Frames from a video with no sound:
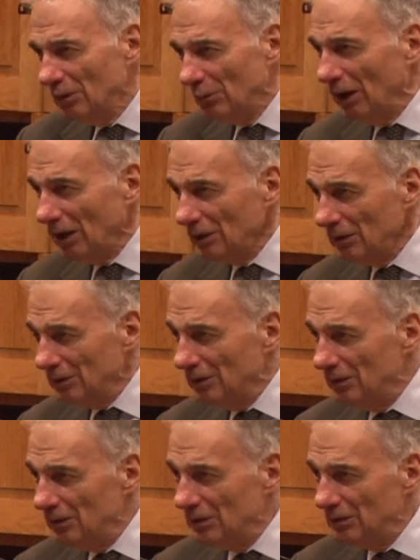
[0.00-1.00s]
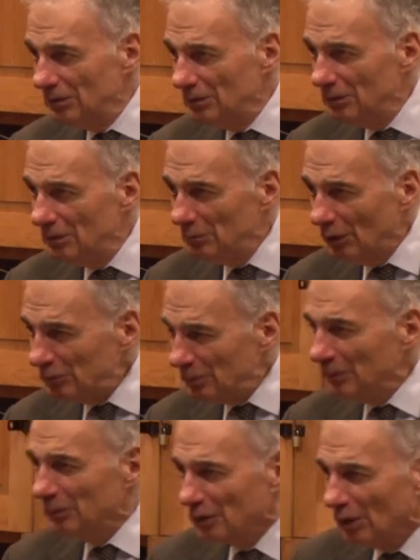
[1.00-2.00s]
Well, most
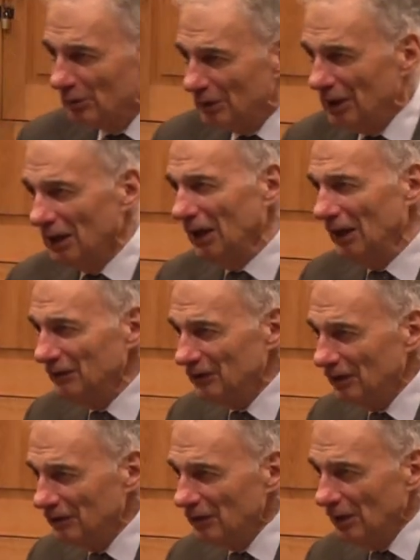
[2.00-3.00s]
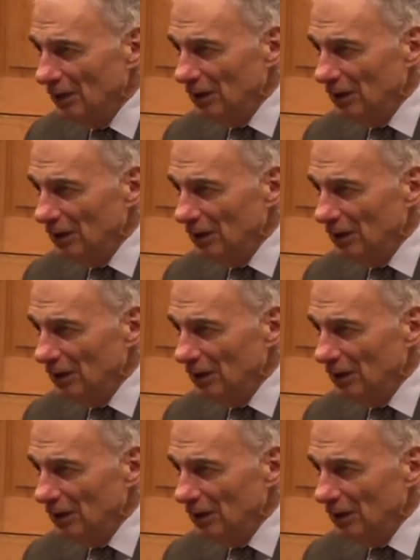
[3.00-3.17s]
people don't realize is